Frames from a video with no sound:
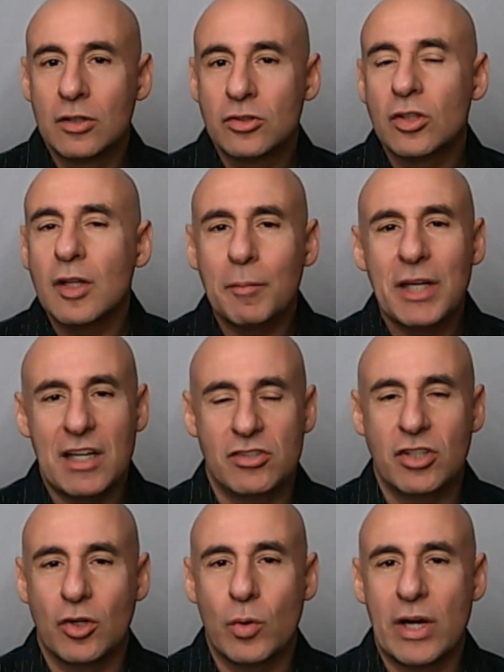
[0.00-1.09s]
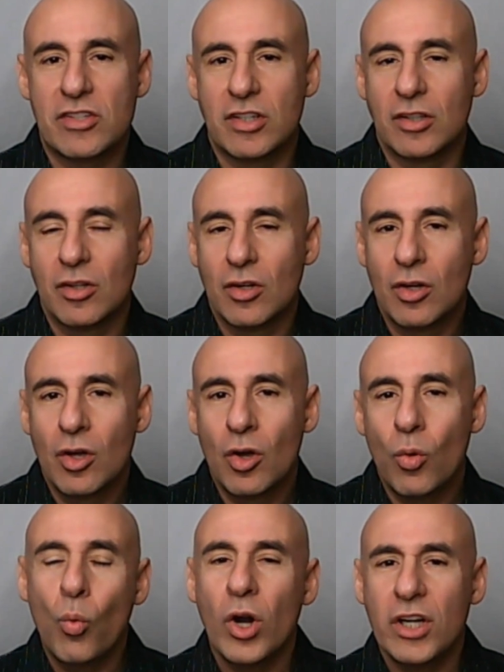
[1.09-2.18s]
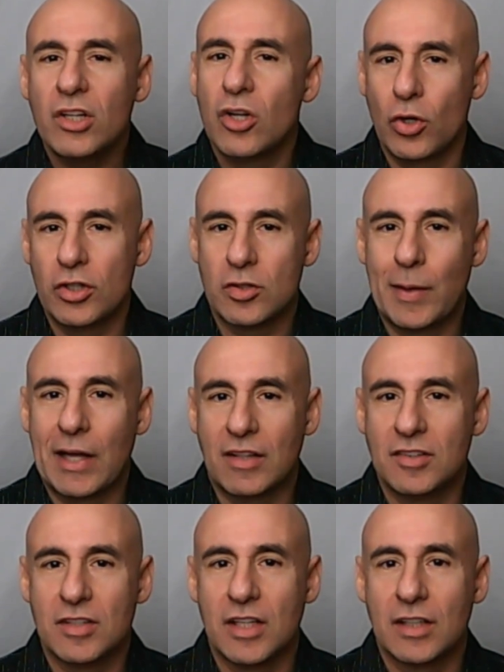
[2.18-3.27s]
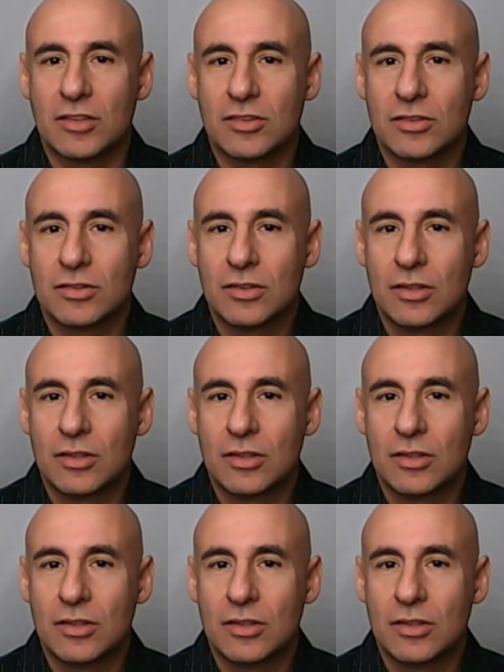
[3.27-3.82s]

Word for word: So let me ask you a question. What do you notice about these things?